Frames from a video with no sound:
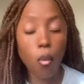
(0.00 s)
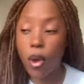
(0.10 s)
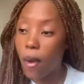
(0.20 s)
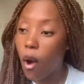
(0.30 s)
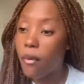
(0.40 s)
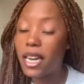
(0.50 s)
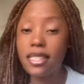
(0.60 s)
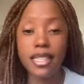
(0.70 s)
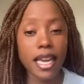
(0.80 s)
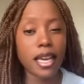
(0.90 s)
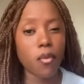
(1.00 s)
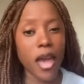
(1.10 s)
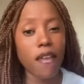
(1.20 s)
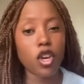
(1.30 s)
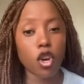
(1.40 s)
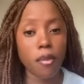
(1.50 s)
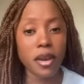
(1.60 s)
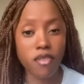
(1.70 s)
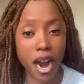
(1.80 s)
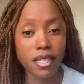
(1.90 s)
We were already thinking, we have
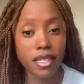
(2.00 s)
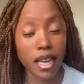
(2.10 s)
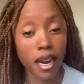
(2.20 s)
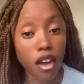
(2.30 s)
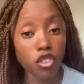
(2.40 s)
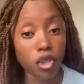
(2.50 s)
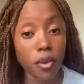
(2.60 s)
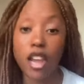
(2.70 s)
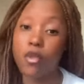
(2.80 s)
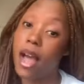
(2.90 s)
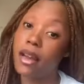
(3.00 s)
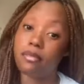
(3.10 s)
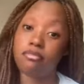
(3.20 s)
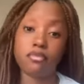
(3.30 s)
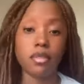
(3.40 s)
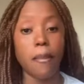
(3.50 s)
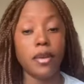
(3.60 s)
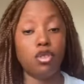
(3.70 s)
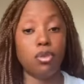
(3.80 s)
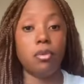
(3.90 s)
economic crisis in the country and you are
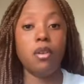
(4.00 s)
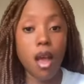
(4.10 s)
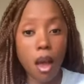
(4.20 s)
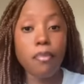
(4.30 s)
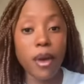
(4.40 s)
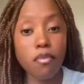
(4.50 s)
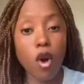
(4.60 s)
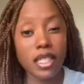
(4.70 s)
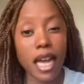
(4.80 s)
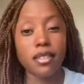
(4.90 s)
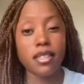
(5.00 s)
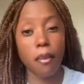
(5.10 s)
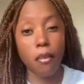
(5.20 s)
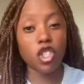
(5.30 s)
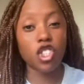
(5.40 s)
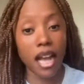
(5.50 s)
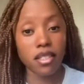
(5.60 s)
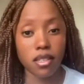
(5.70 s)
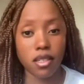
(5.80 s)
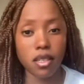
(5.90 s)
coming to bring more taxes and more
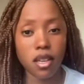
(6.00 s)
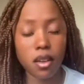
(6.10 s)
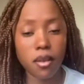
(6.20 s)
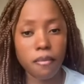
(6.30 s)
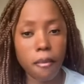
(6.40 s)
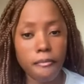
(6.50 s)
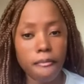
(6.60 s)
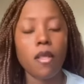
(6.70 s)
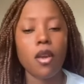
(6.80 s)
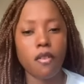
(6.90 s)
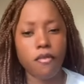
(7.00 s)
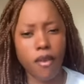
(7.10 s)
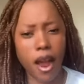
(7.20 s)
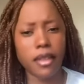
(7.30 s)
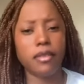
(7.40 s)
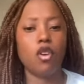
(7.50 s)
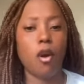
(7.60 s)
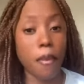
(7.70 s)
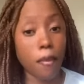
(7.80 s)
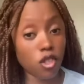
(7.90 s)
charges. Fine,
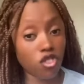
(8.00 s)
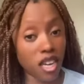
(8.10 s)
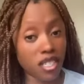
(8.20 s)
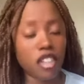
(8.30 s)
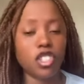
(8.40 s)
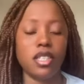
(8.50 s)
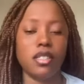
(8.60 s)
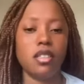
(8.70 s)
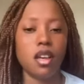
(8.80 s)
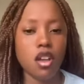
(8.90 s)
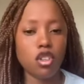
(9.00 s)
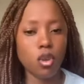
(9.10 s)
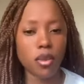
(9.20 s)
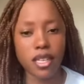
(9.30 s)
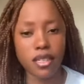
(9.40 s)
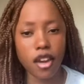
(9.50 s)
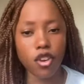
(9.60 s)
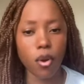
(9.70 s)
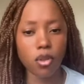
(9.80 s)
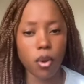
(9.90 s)
on people's transactions. So they
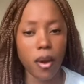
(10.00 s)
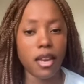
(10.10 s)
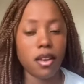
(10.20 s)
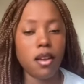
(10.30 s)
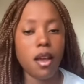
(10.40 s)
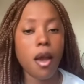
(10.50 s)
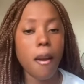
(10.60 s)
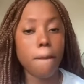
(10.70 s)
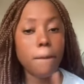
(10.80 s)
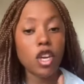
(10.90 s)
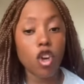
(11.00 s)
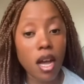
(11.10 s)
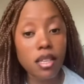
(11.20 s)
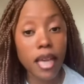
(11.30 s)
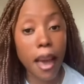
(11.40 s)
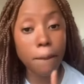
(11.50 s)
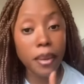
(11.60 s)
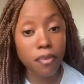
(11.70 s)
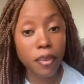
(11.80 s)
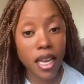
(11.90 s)
said no to it. Because
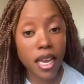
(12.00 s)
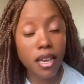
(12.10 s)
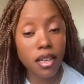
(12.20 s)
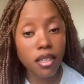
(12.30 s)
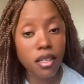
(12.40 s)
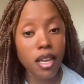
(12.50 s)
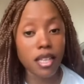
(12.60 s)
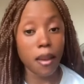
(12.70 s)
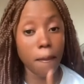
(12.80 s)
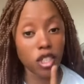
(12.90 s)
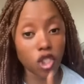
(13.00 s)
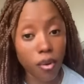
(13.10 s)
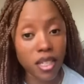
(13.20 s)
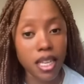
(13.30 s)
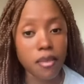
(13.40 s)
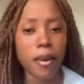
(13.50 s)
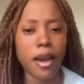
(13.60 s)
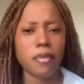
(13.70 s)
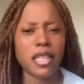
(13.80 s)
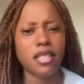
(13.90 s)
MPP is the majority in
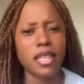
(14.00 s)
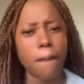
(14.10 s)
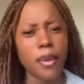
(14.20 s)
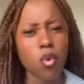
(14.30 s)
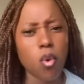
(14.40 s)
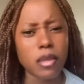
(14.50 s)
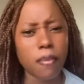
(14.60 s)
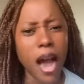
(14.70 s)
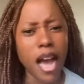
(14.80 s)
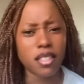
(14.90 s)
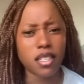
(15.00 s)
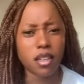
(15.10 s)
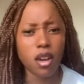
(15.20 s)
parliament, the bill was passed.